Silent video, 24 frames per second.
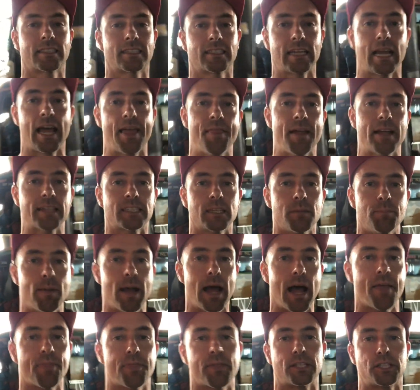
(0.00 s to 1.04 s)
and that's
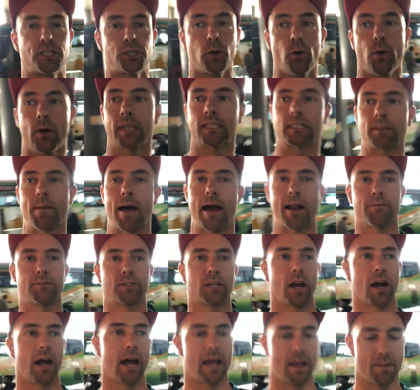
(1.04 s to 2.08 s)
about the shortest amount of
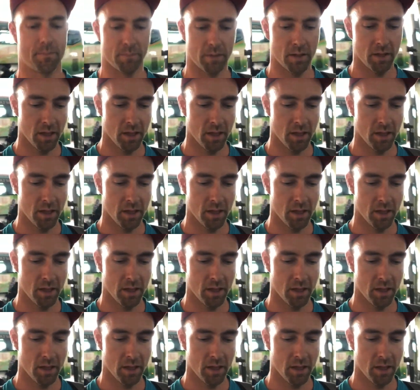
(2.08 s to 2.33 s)
time